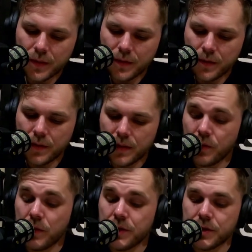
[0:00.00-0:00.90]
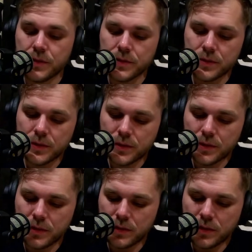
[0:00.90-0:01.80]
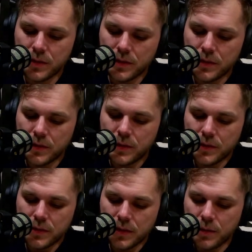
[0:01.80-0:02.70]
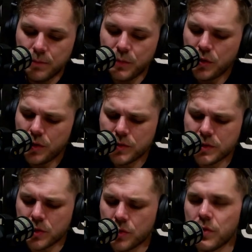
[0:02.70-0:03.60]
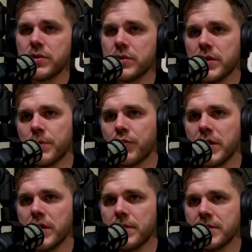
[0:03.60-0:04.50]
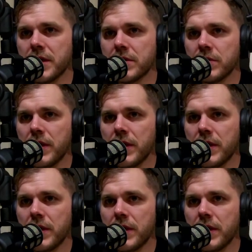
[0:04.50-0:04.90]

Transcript: I wish it was Raw Dog. Munoz and Cruz are on the prelims next week,